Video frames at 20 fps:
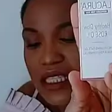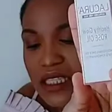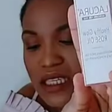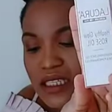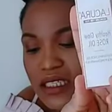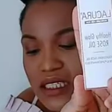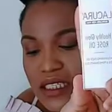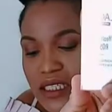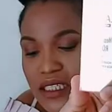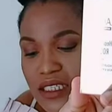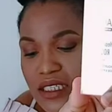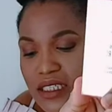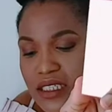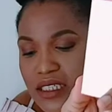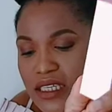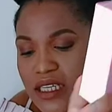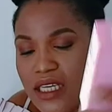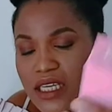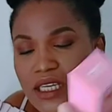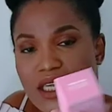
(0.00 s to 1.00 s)
This is
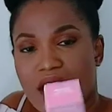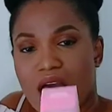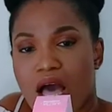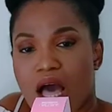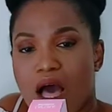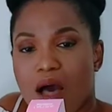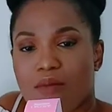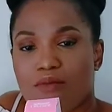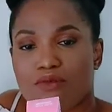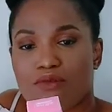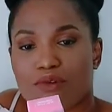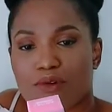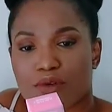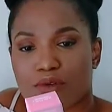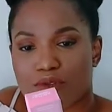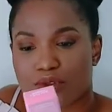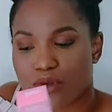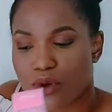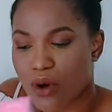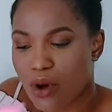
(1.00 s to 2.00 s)
the
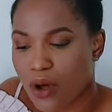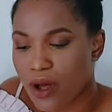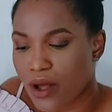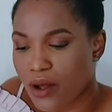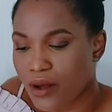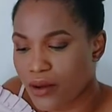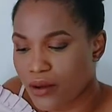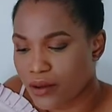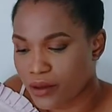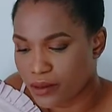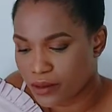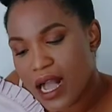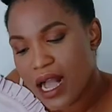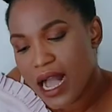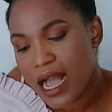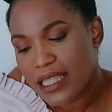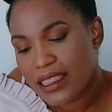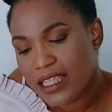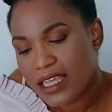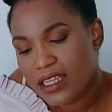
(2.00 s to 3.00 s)
rose oil.
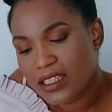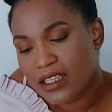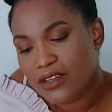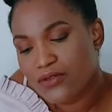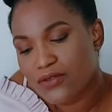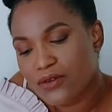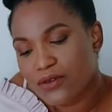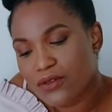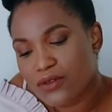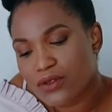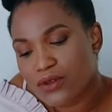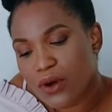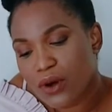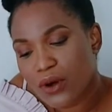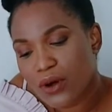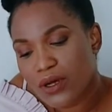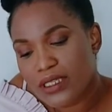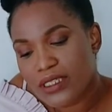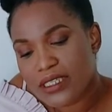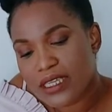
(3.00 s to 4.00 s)
I think the rose
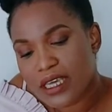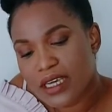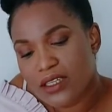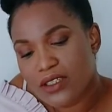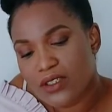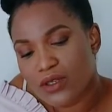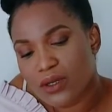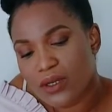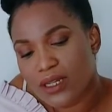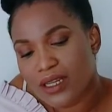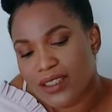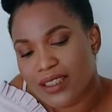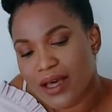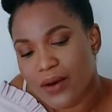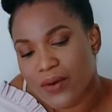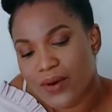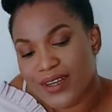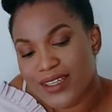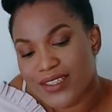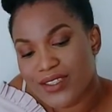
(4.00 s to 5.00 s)
oil skin tonic,
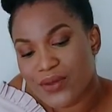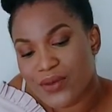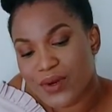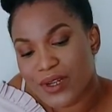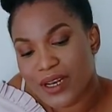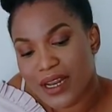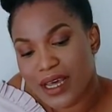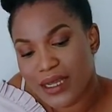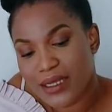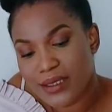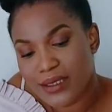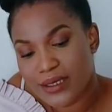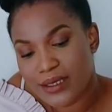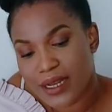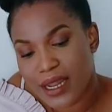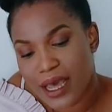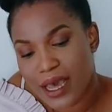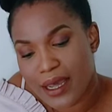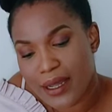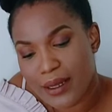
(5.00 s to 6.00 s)
that one is
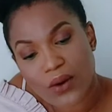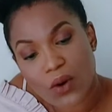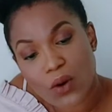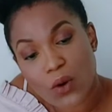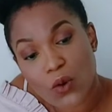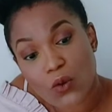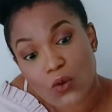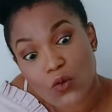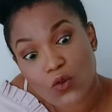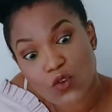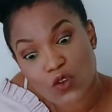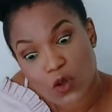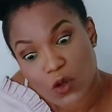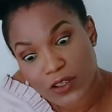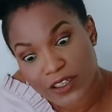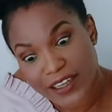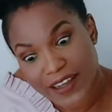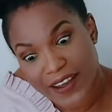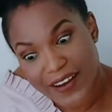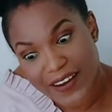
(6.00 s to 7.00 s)
$3.99. Hold
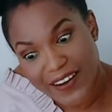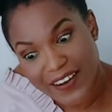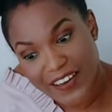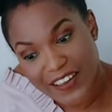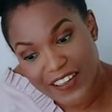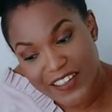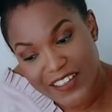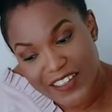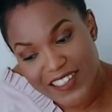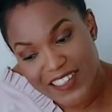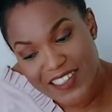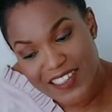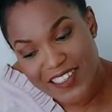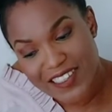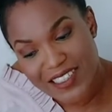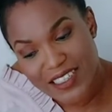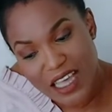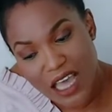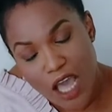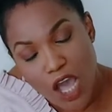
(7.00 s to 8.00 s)
on
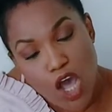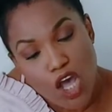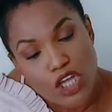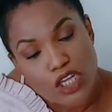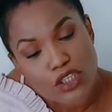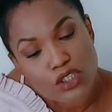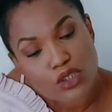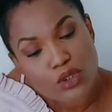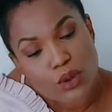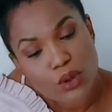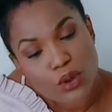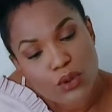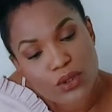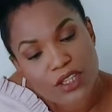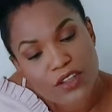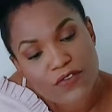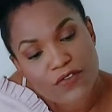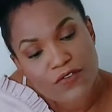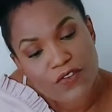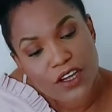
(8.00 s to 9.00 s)
guys, so
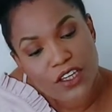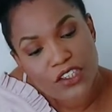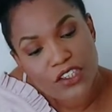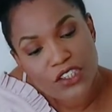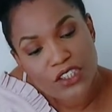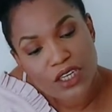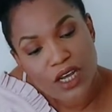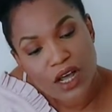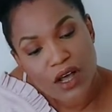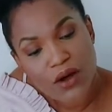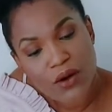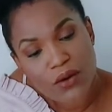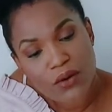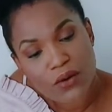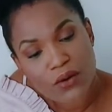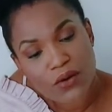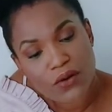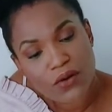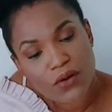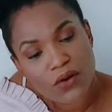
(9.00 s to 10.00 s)
the
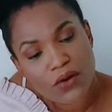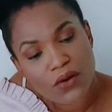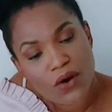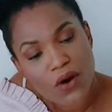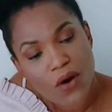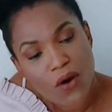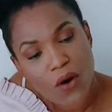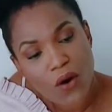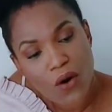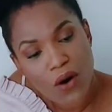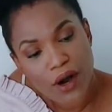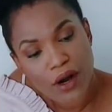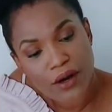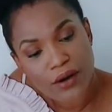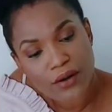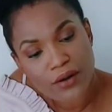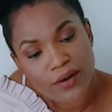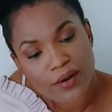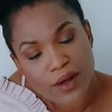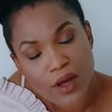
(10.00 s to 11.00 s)
facial
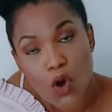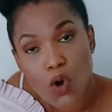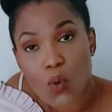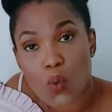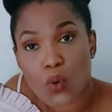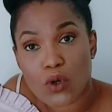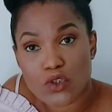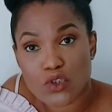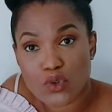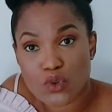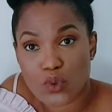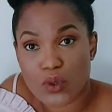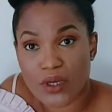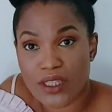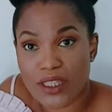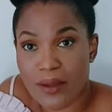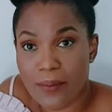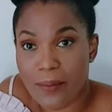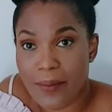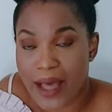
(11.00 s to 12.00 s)
oil was 2
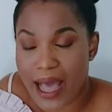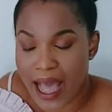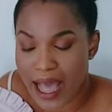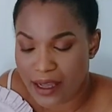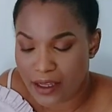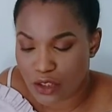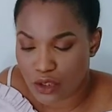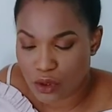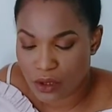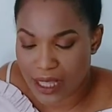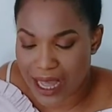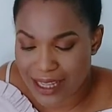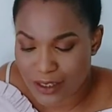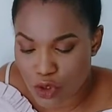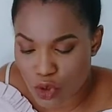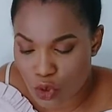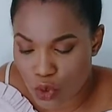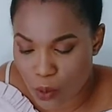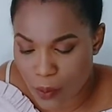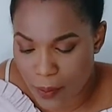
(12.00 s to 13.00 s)
in a pack, so that
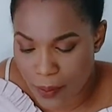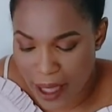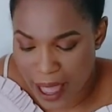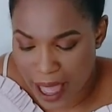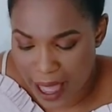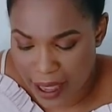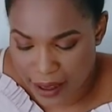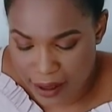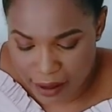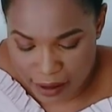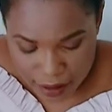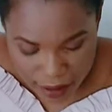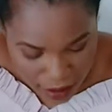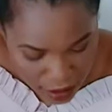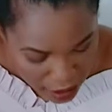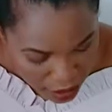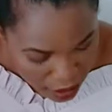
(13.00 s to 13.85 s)
2-pack.